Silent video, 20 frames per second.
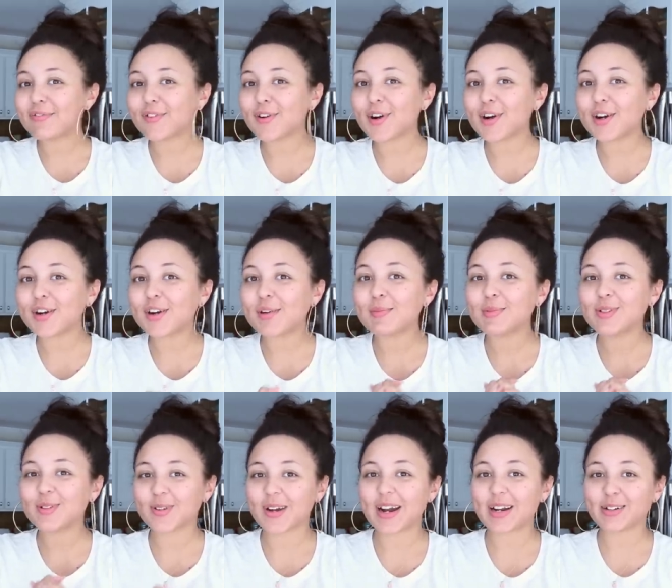
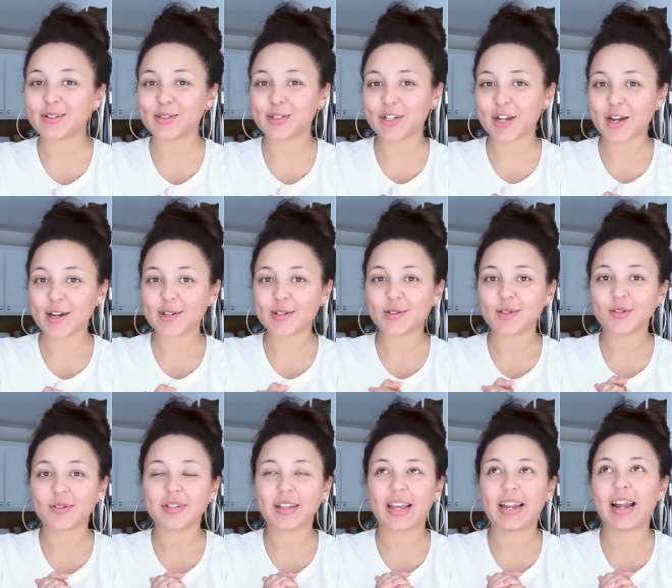from Trader
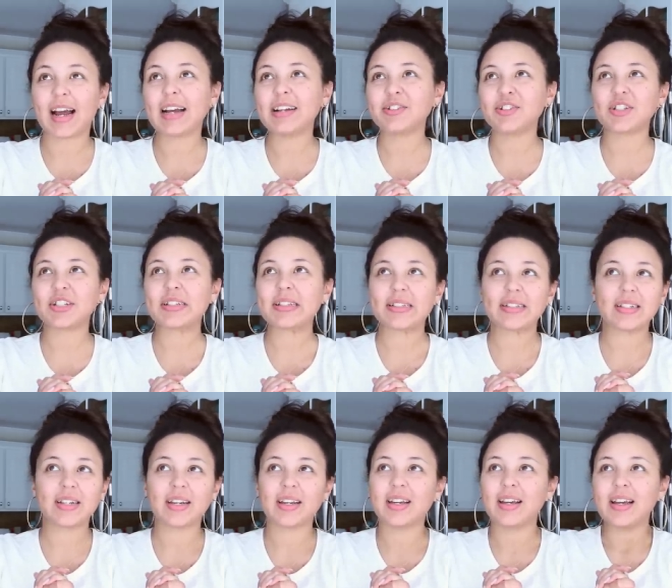Joe's and I
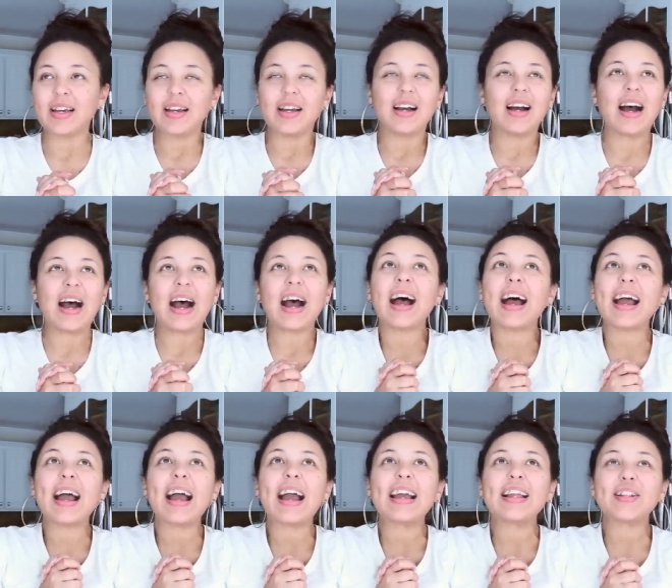just
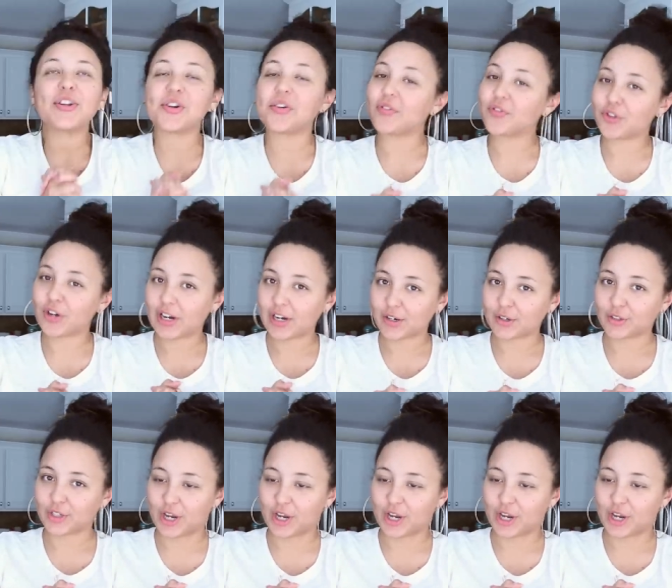I love Trader